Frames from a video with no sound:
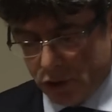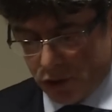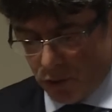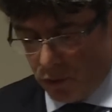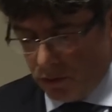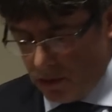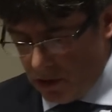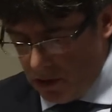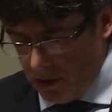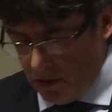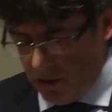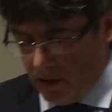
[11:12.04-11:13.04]
2.
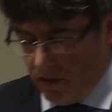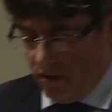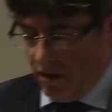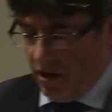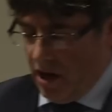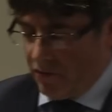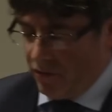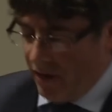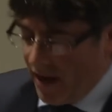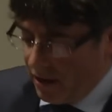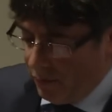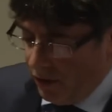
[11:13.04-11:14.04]
A
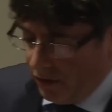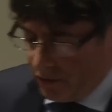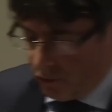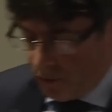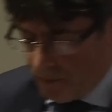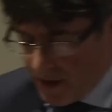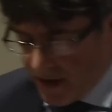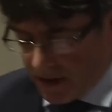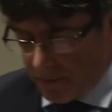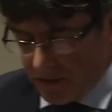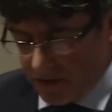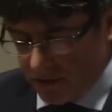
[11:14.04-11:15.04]
reliable European
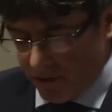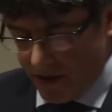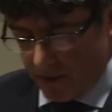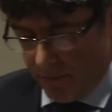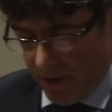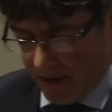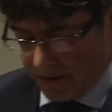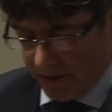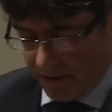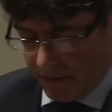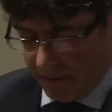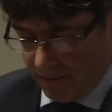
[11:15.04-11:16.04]
and Mediterranean partner.